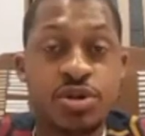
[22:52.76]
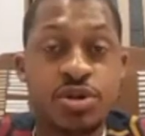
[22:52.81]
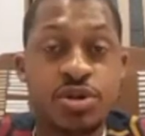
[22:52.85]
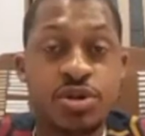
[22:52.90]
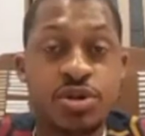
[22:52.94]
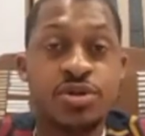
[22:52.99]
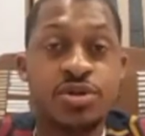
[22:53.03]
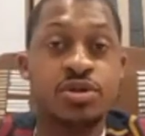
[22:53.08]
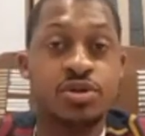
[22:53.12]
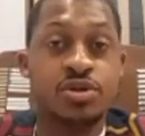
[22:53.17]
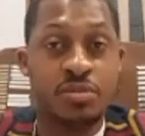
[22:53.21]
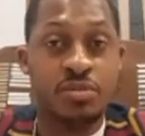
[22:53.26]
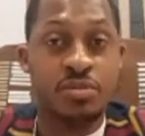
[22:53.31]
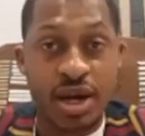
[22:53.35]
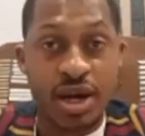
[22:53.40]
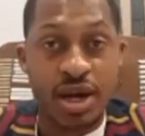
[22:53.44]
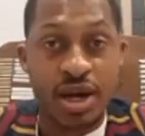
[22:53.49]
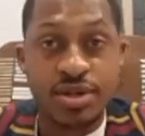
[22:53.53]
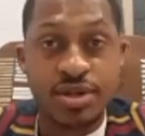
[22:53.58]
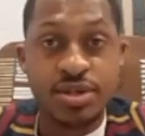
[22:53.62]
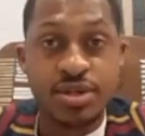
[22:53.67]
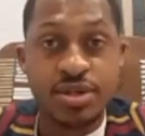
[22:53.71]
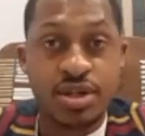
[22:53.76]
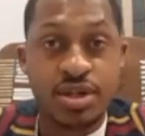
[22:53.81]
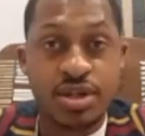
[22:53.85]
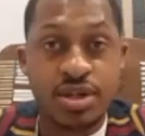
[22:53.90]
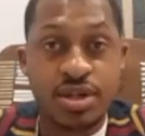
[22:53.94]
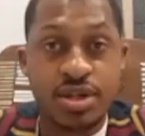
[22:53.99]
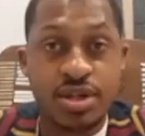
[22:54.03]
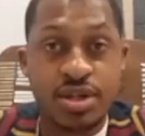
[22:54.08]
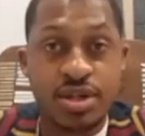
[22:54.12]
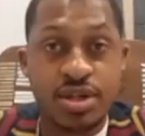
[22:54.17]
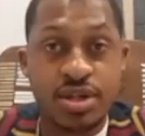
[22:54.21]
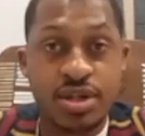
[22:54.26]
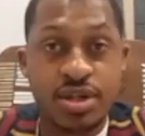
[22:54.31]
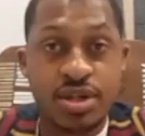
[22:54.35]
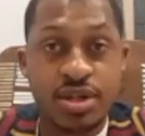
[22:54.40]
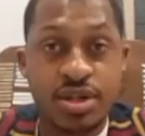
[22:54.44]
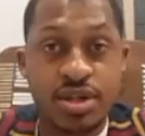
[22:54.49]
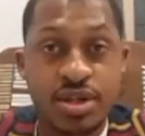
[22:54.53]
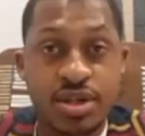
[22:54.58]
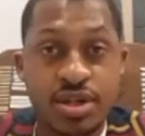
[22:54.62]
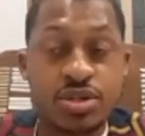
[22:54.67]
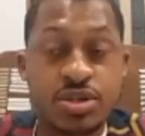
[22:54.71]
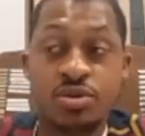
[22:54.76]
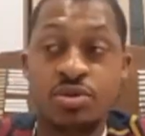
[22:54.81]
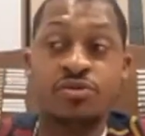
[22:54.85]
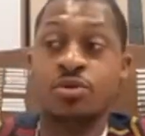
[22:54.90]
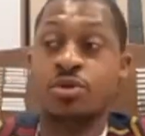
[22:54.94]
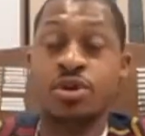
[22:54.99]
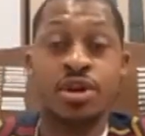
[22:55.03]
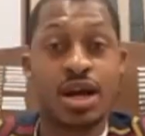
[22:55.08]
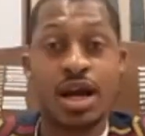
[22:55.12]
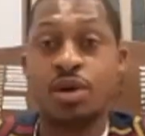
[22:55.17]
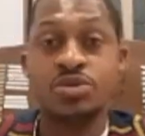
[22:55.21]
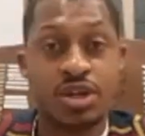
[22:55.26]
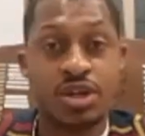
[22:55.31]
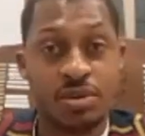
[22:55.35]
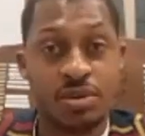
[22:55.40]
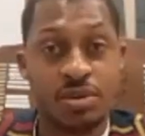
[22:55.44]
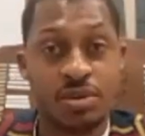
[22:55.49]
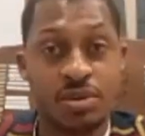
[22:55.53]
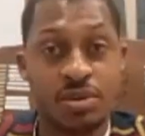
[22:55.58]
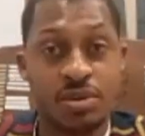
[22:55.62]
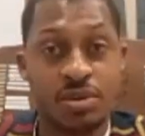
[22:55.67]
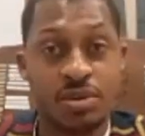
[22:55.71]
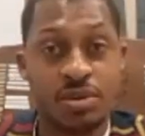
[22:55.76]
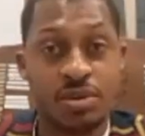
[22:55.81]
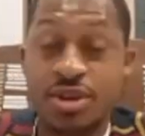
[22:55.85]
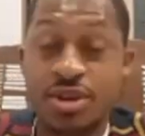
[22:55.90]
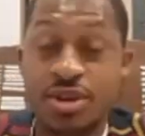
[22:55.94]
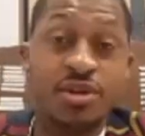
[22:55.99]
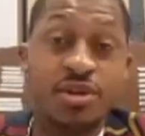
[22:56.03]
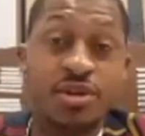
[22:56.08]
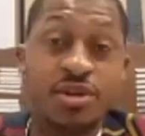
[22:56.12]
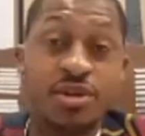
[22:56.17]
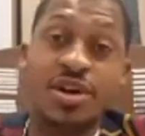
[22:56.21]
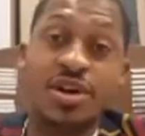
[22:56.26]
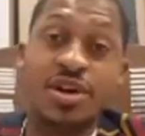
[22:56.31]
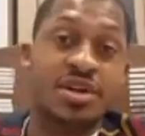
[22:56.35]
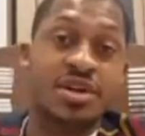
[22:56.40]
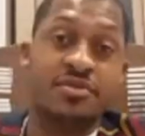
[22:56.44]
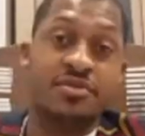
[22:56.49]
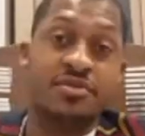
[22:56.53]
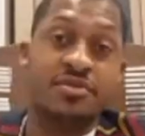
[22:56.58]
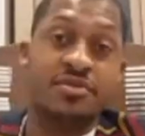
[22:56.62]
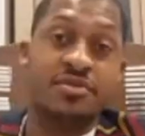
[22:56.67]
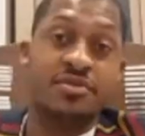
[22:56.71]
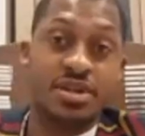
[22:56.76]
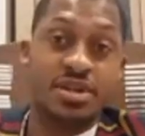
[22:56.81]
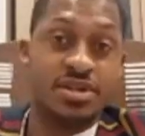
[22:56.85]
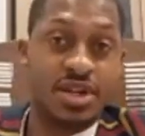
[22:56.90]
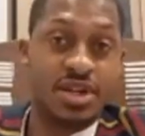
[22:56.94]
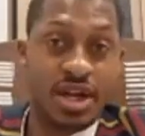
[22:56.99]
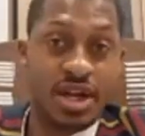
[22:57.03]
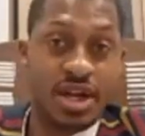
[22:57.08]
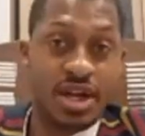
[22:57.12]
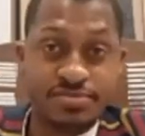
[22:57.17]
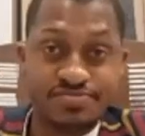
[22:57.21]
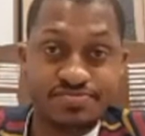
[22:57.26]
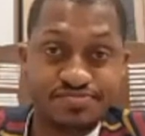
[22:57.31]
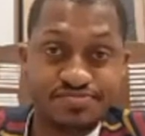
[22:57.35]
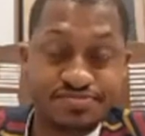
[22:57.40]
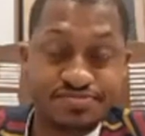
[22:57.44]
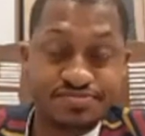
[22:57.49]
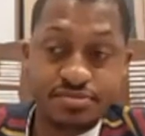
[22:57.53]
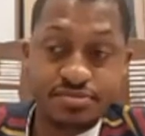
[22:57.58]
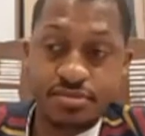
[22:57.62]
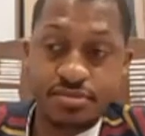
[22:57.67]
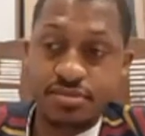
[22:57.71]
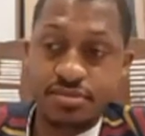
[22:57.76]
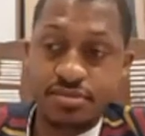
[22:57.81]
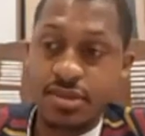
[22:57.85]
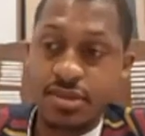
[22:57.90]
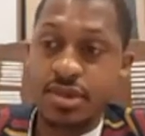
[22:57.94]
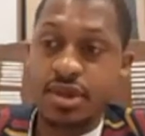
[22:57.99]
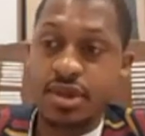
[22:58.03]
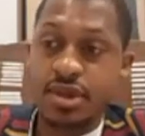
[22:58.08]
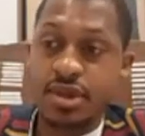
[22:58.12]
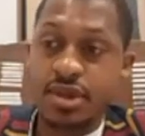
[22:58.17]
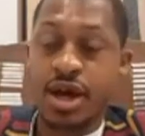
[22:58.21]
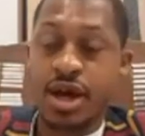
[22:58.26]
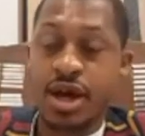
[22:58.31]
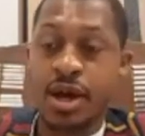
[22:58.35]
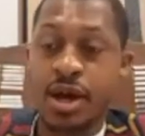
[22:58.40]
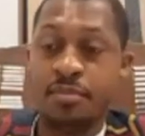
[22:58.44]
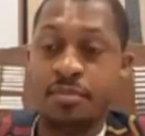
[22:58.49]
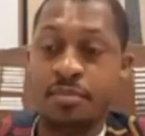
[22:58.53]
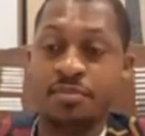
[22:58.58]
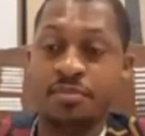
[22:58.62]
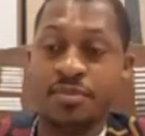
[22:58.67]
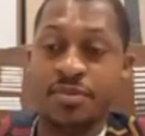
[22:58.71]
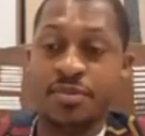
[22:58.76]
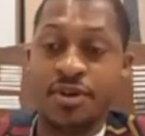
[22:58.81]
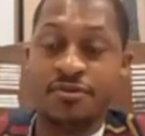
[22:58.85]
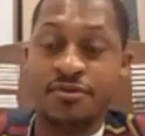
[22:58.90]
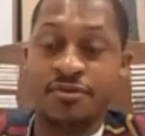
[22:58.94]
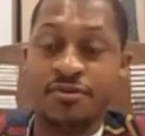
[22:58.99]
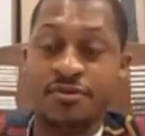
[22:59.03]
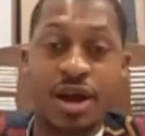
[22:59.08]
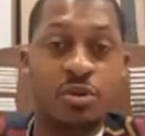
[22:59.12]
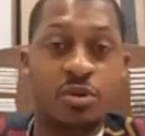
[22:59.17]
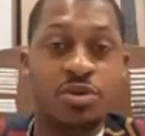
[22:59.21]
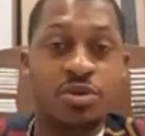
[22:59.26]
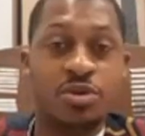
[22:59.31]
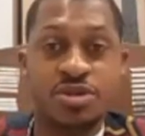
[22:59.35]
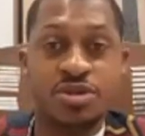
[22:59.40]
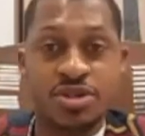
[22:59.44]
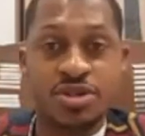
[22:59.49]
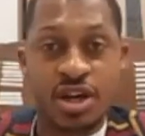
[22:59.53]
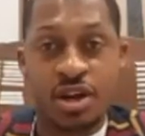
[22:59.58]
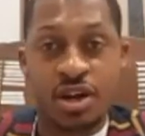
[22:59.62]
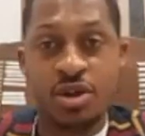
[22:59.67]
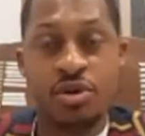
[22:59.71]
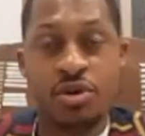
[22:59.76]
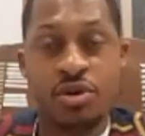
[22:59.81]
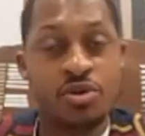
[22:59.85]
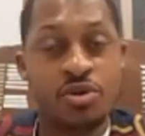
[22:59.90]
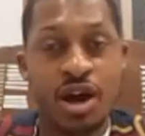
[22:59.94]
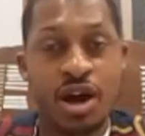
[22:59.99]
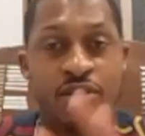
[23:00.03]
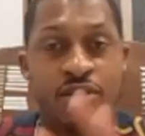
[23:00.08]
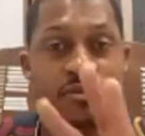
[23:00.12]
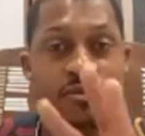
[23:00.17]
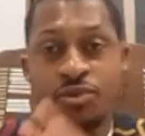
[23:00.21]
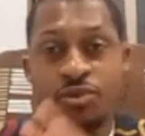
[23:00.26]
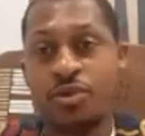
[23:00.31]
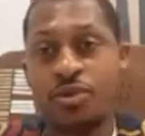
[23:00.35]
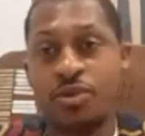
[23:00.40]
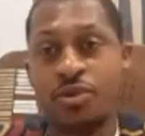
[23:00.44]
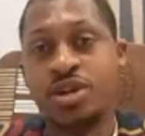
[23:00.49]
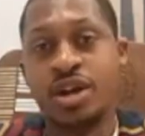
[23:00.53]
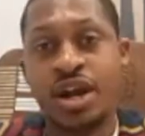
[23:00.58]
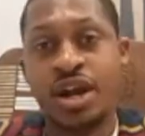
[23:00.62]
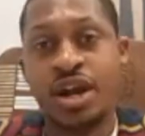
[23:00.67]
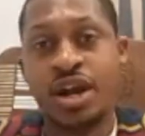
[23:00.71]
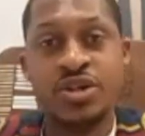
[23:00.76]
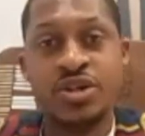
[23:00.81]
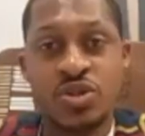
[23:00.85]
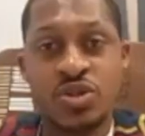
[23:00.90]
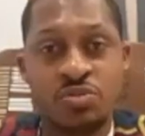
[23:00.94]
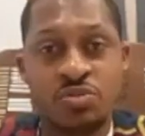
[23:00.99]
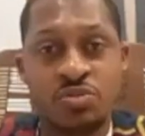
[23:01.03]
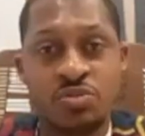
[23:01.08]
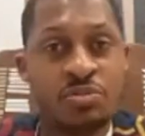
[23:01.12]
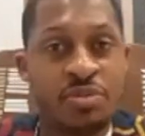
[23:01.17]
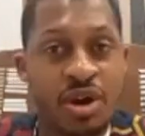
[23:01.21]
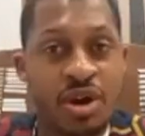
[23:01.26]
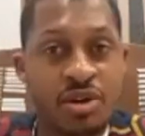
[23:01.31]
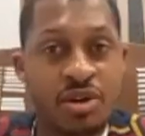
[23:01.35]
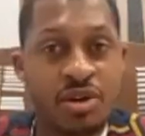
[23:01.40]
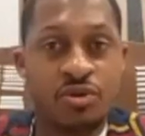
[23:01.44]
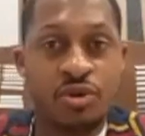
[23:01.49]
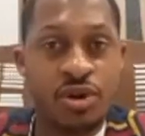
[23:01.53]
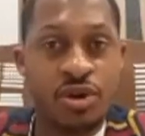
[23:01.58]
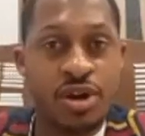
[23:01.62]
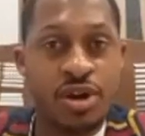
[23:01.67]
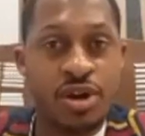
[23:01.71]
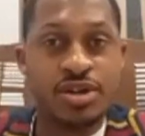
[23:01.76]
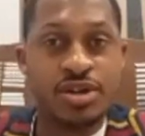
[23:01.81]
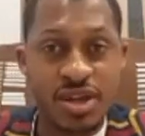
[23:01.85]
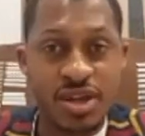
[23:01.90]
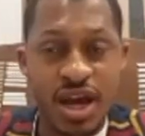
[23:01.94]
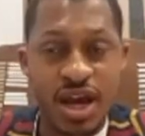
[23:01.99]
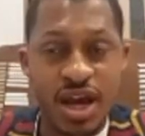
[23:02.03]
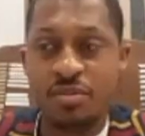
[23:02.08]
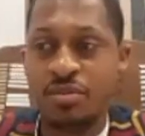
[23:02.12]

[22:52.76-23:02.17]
the humanities or if you're an accounting faculty. None of us have any time. If I were to tell you you have 3 days to prepare for an exam,